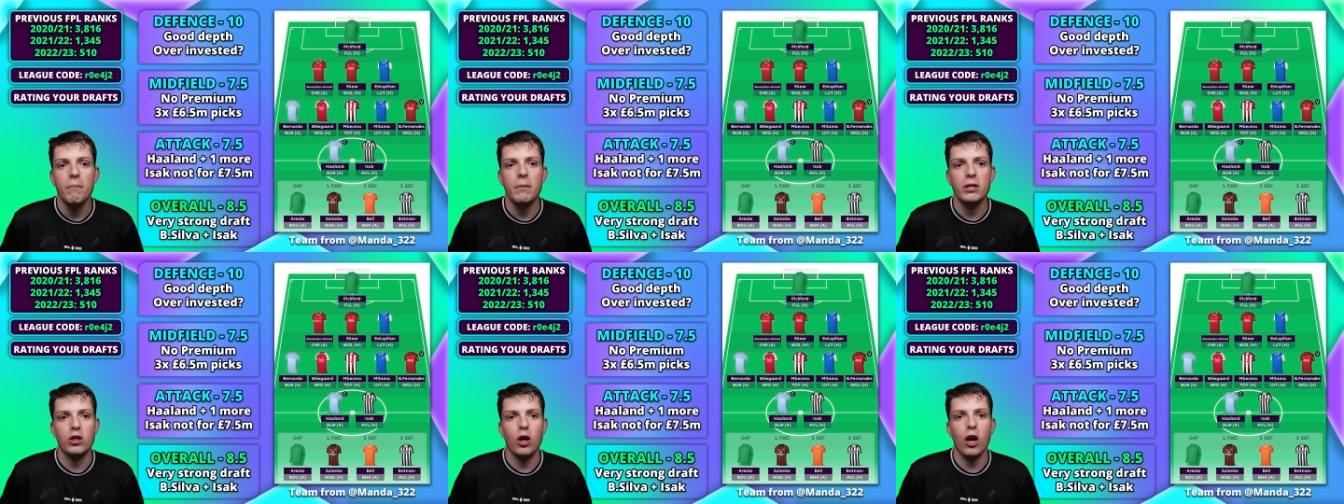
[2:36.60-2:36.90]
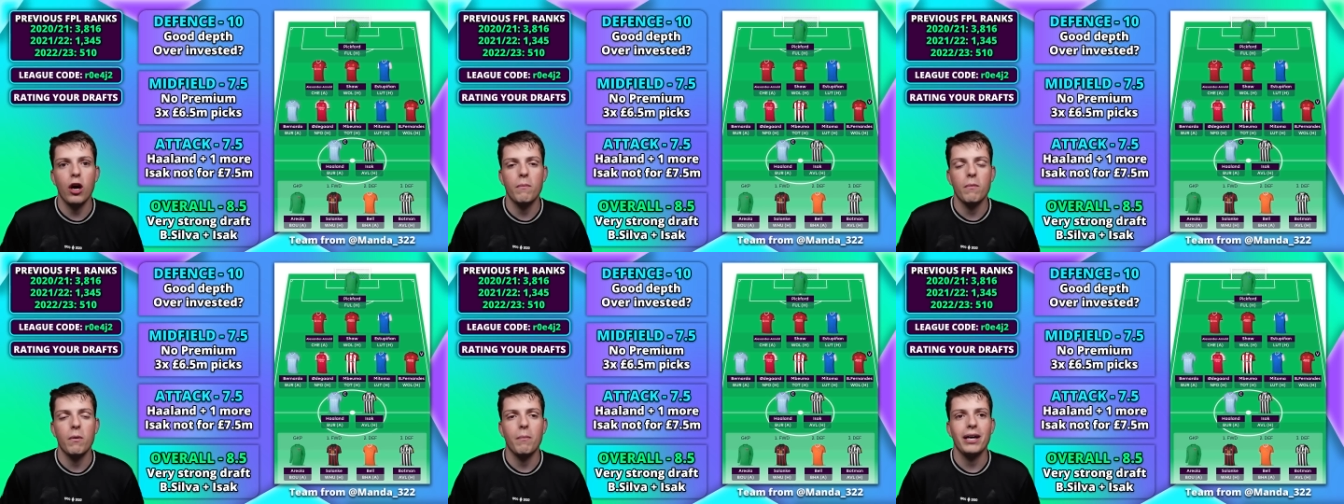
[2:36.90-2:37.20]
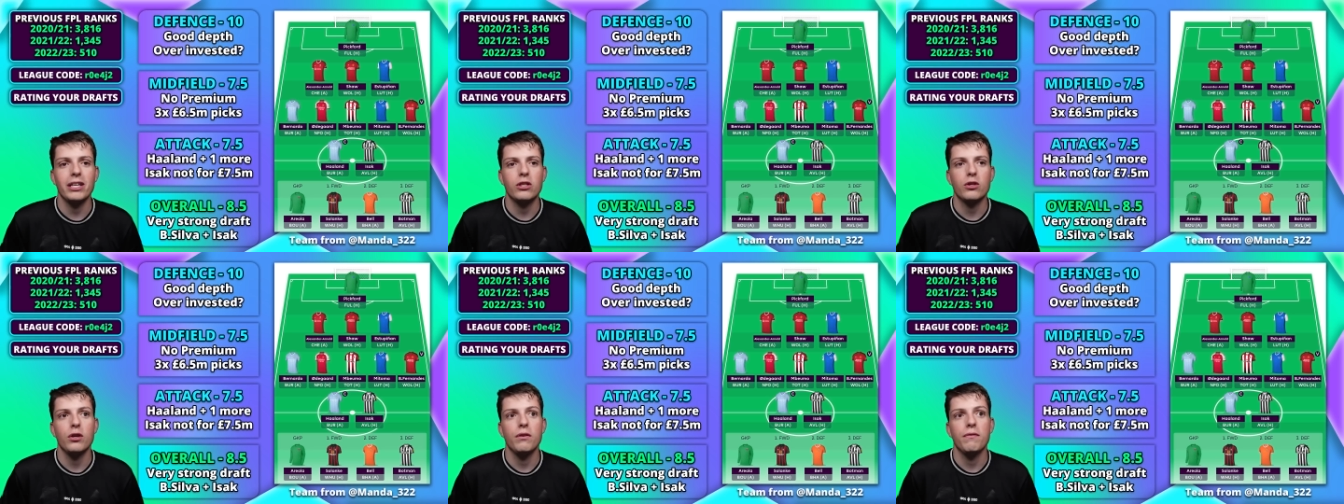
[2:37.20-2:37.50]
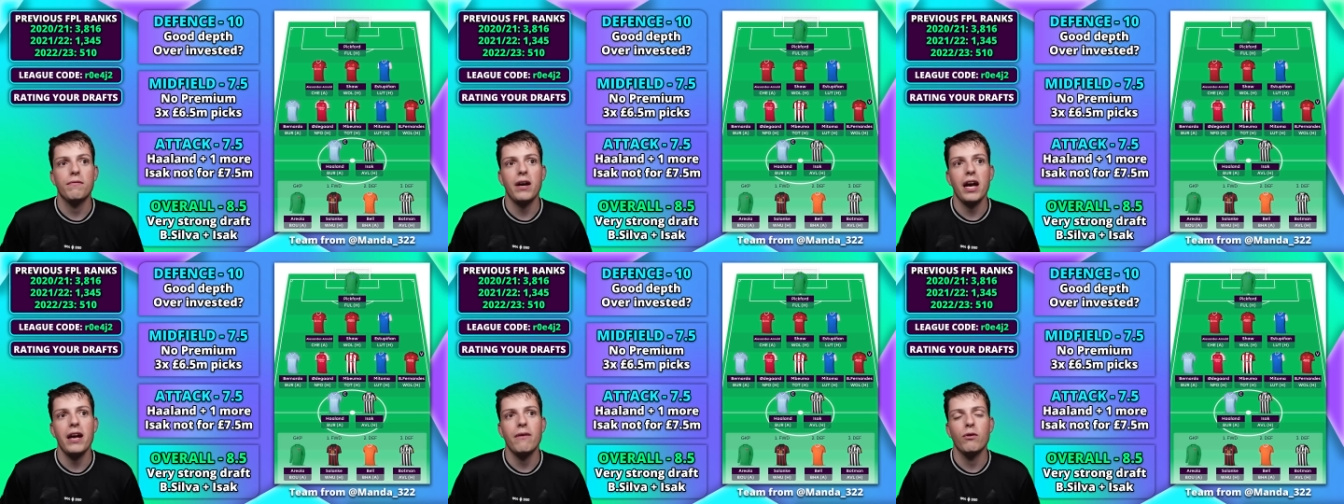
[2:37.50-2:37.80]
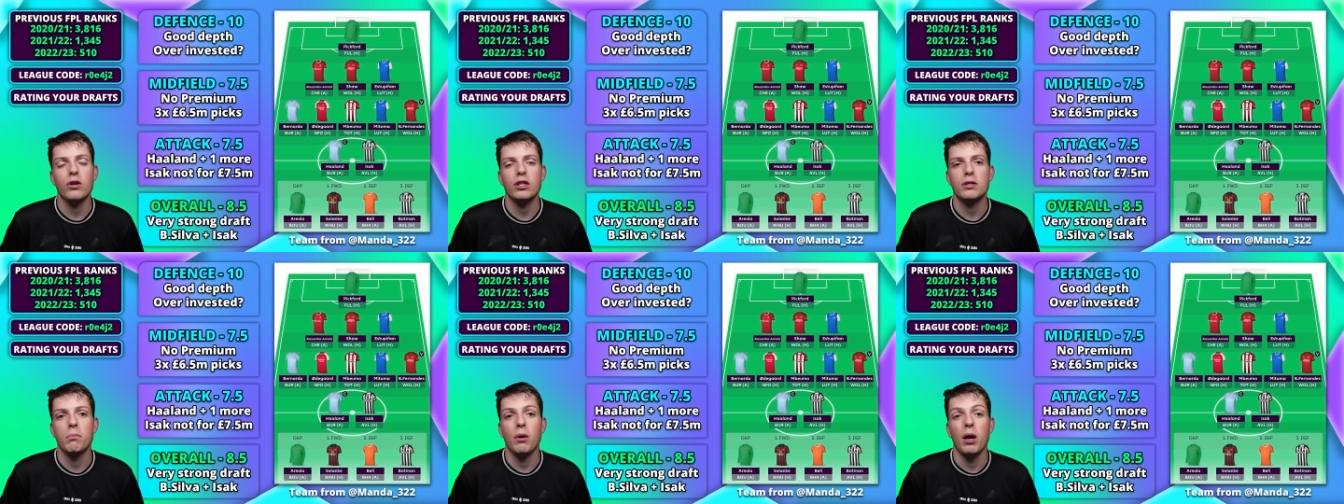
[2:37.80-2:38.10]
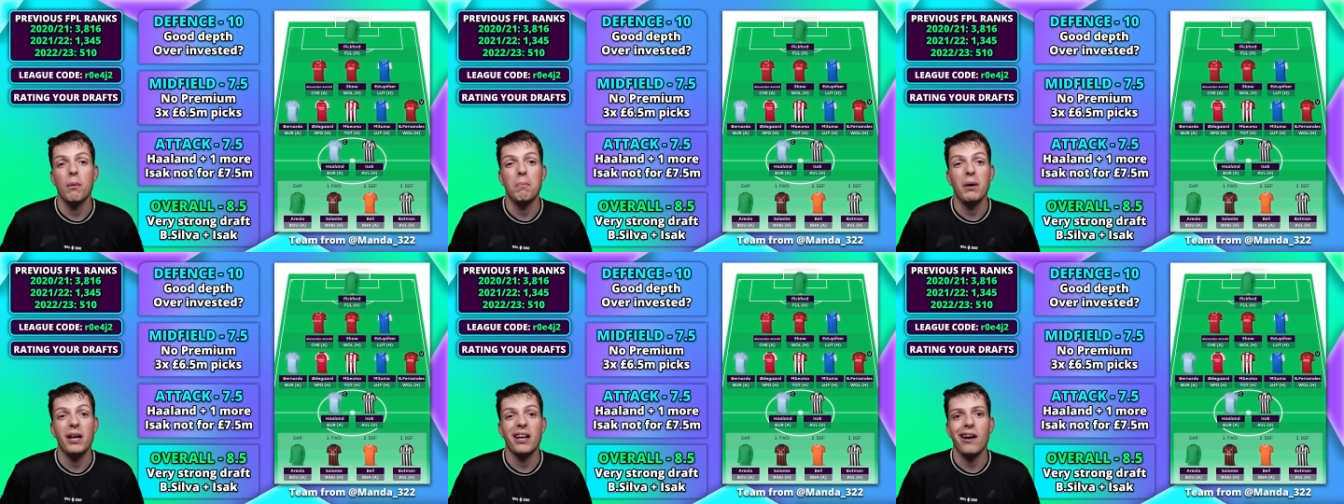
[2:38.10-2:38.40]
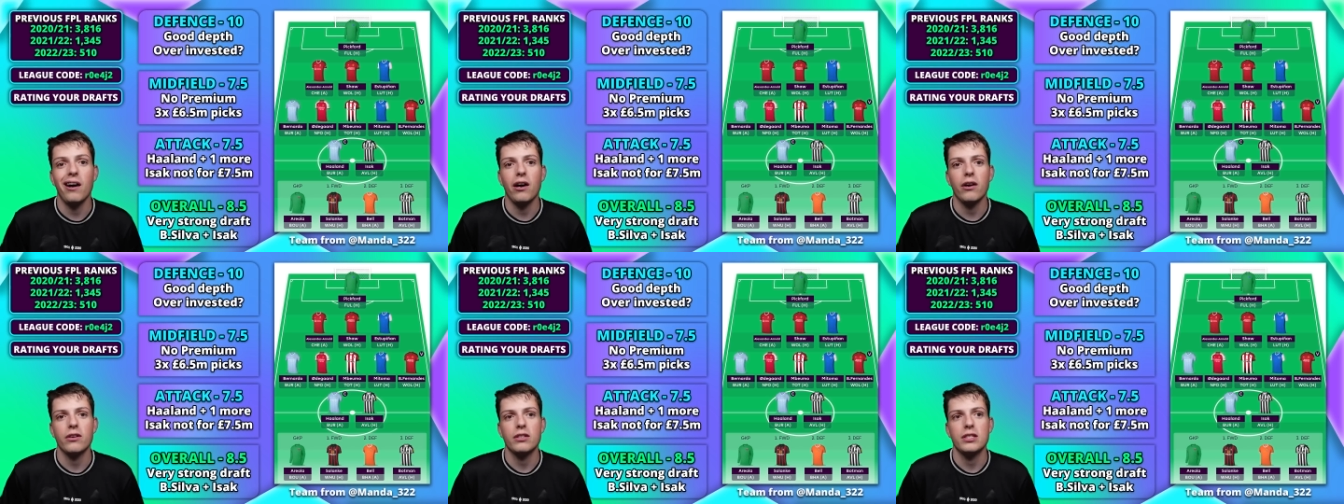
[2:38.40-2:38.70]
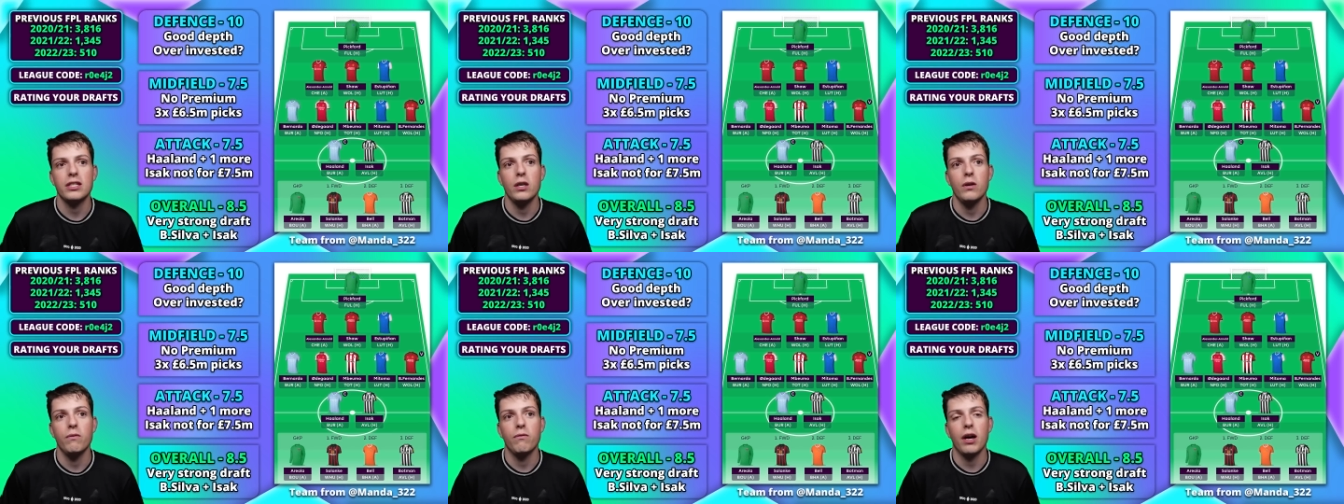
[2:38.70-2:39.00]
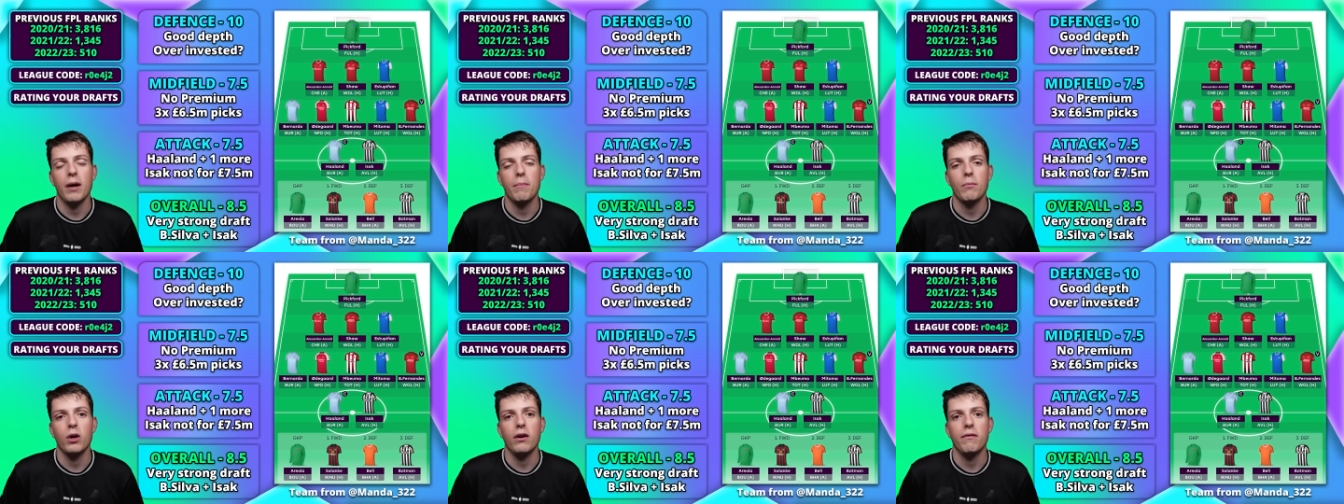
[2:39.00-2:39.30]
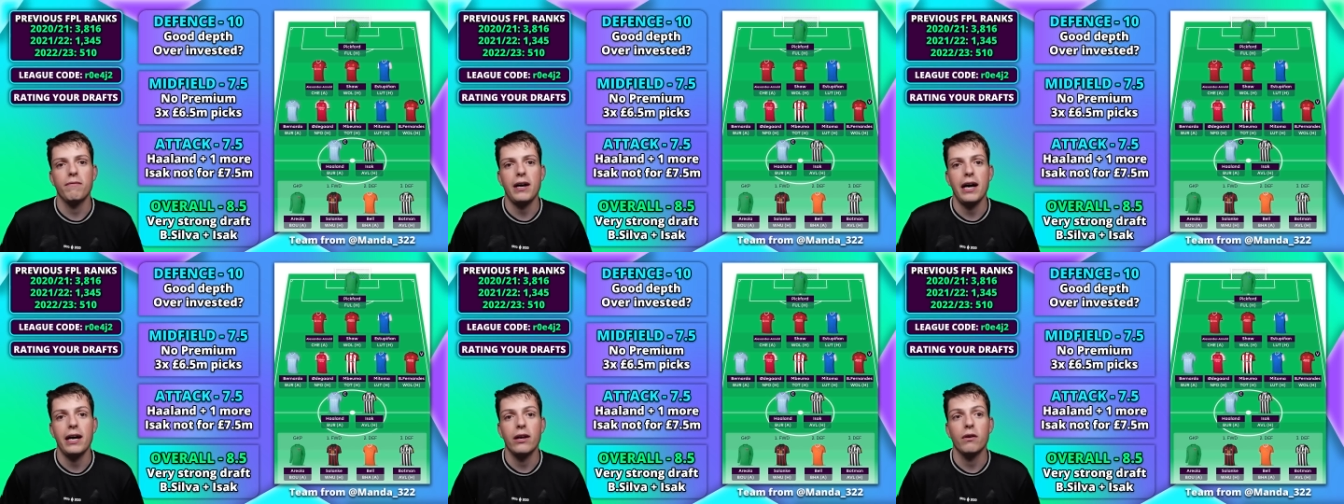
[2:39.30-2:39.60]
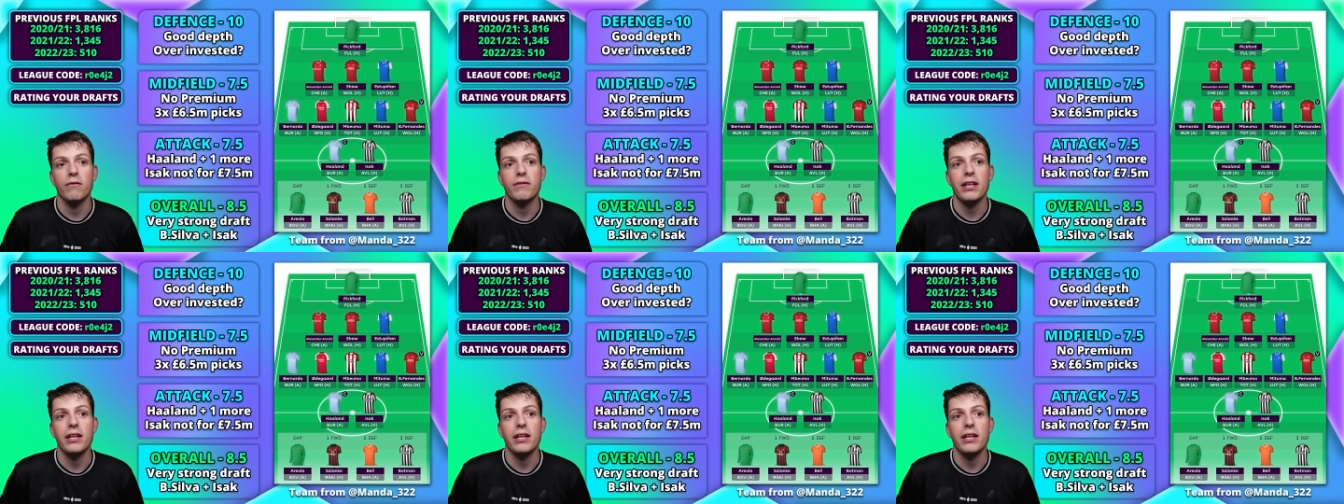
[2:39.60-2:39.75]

Mitoma, my 2 favourites, but Bernardo Silva I'm not a fan of.